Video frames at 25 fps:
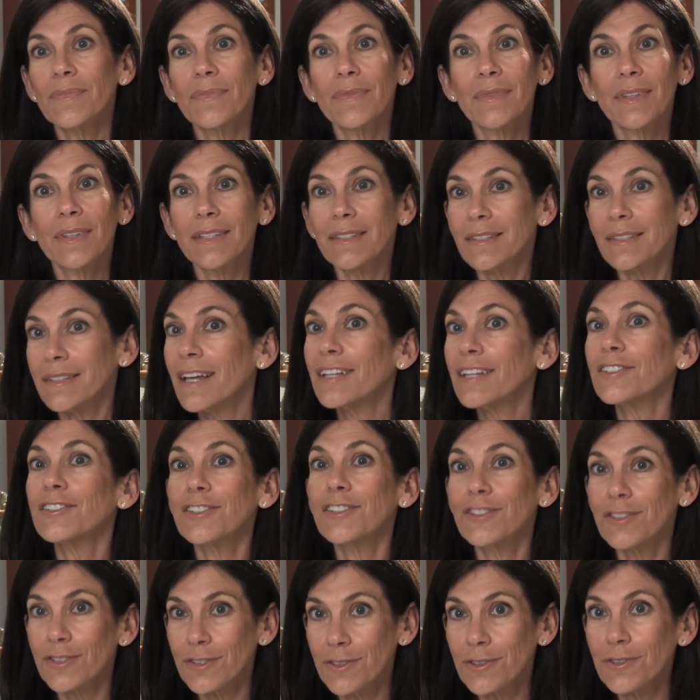it's not
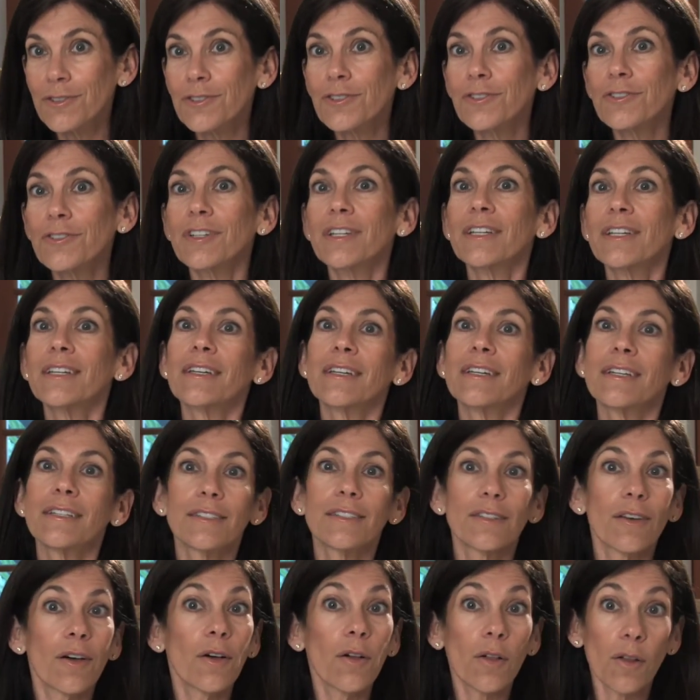just surgery, it's
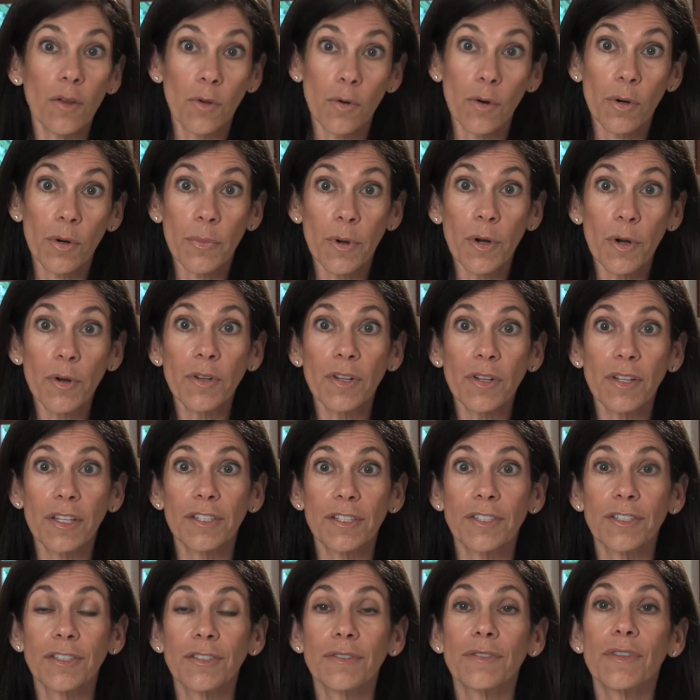a whole hormonal
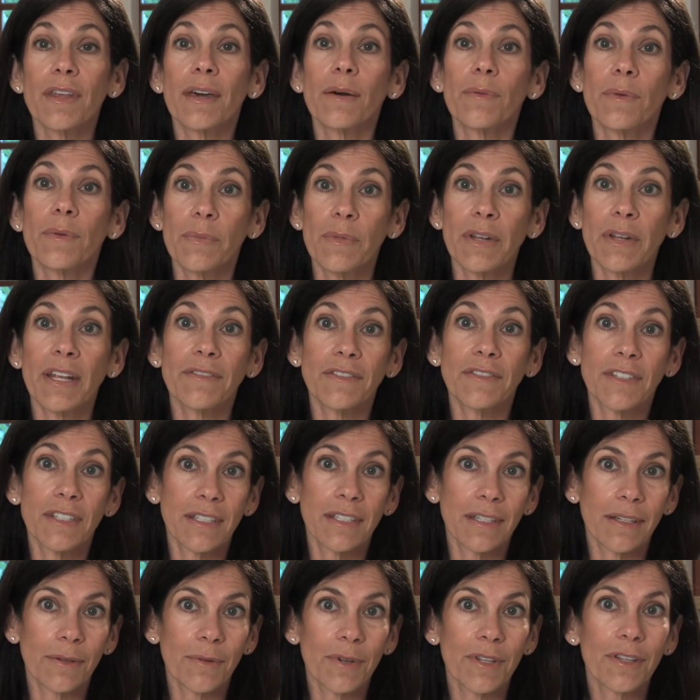issue that women have to
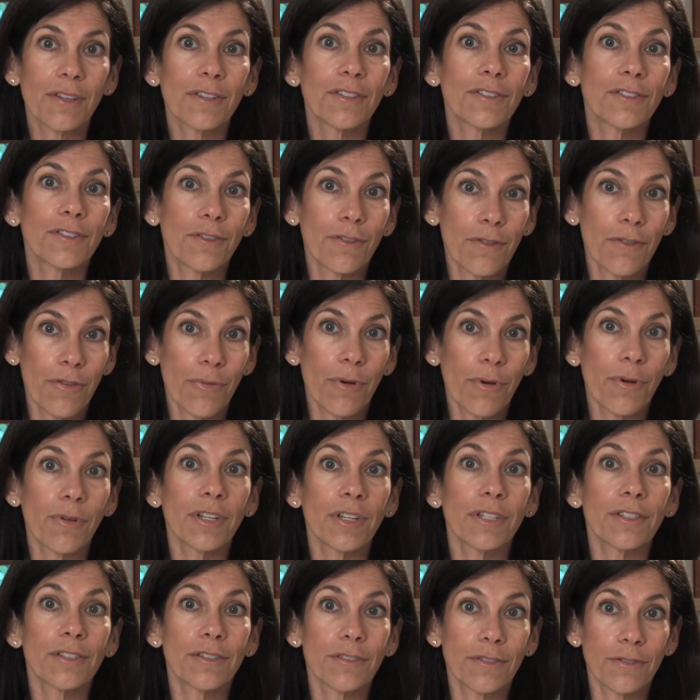deal with, because you're thrown
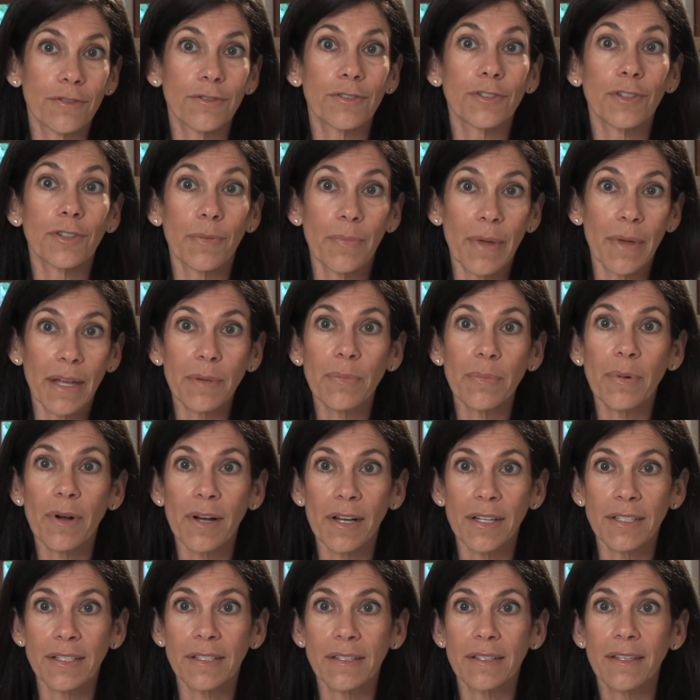into surgical
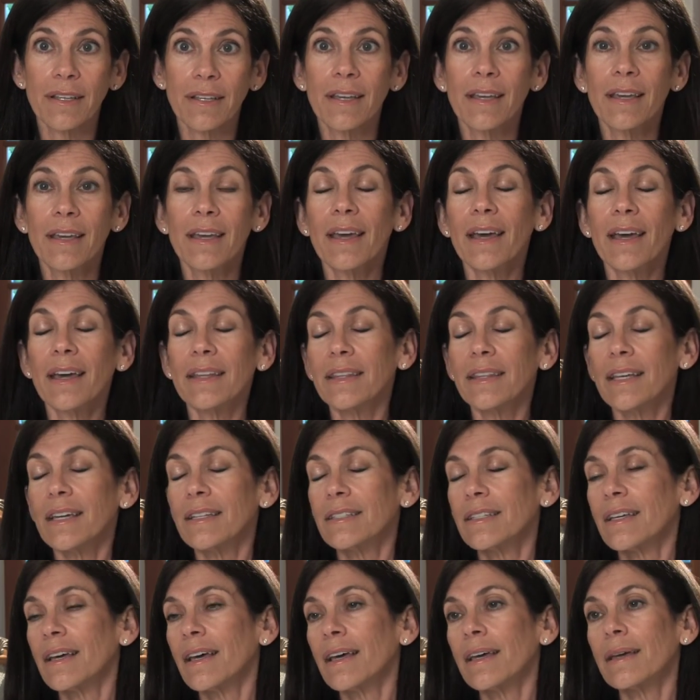menopause at that
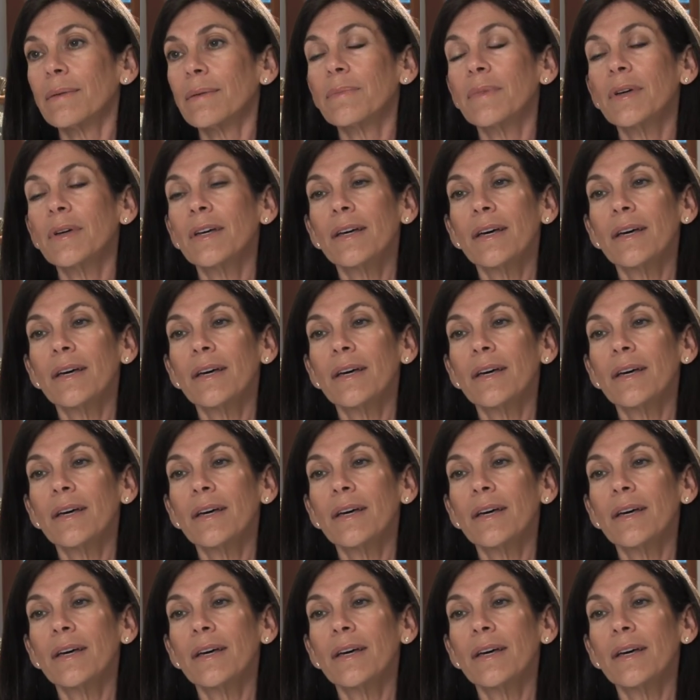time.